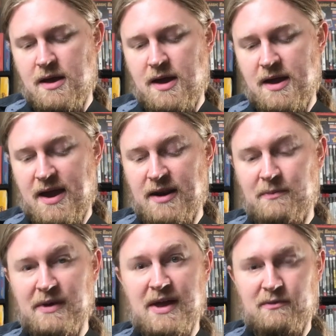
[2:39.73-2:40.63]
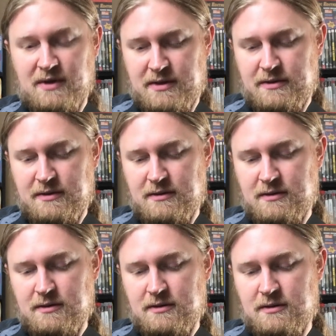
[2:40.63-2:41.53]
and I end up again with
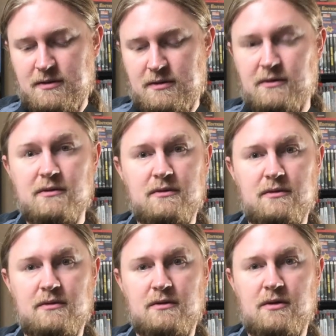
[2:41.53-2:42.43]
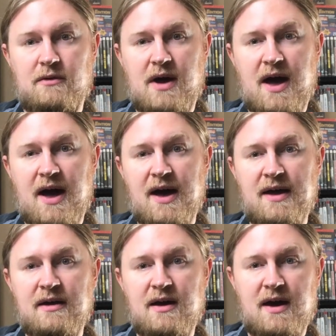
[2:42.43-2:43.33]
go
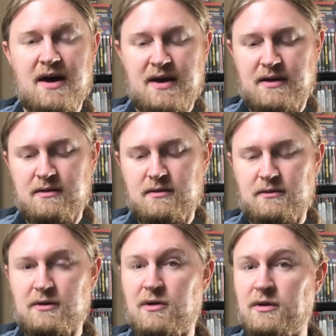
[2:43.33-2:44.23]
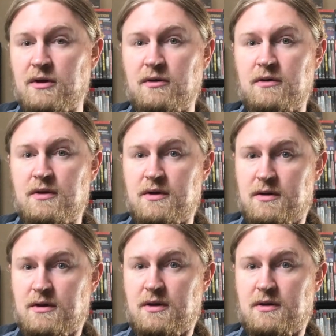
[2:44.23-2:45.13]
high, high, low, low,
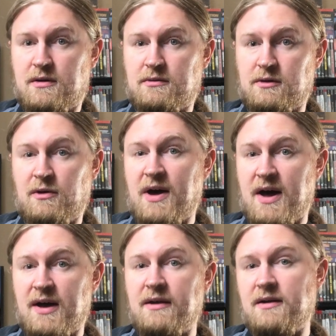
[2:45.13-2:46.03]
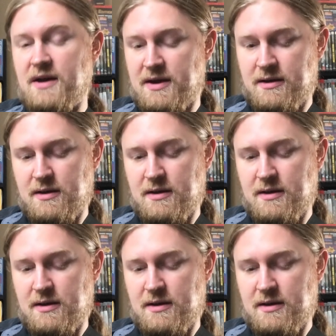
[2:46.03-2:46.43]
low, high, high.